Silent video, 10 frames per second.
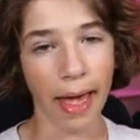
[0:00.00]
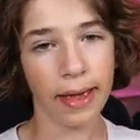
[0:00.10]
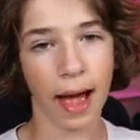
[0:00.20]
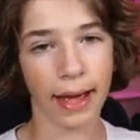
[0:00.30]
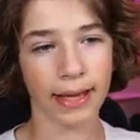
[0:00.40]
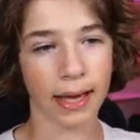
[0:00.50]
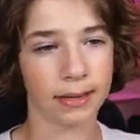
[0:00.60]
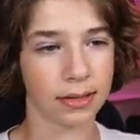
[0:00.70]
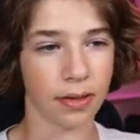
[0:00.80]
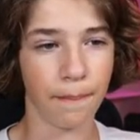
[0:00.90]
I guess
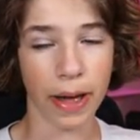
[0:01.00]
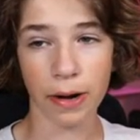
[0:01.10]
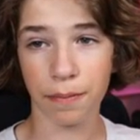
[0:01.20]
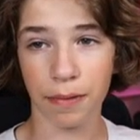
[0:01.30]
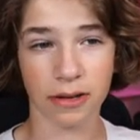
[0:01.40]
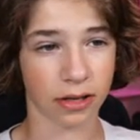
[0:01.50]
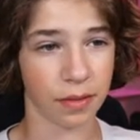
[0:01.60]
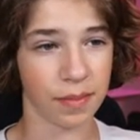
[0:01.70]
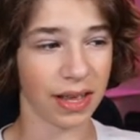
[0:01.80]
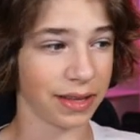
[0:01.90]
just the better players are going
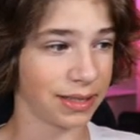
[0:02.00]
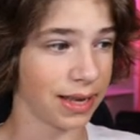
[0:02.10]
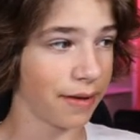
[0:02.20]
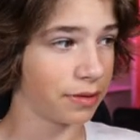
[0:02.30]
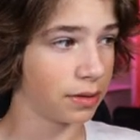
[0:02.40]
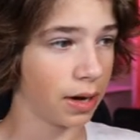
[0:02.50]
to be on the 7,